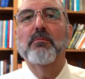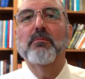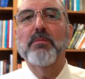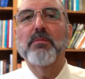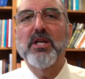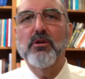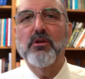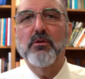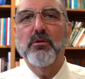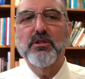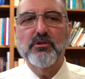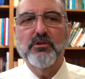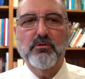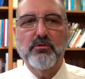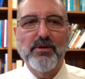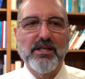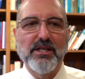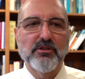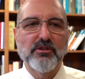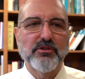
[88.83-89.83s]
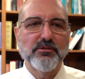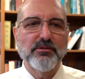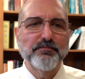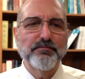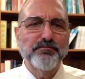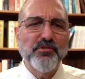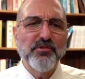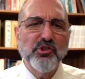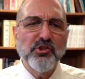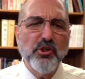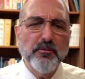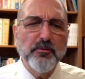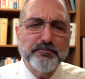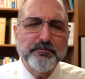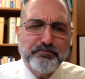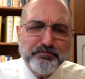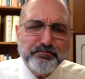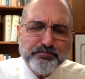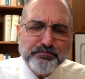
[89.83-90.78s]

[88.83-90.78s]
may know his grace. So,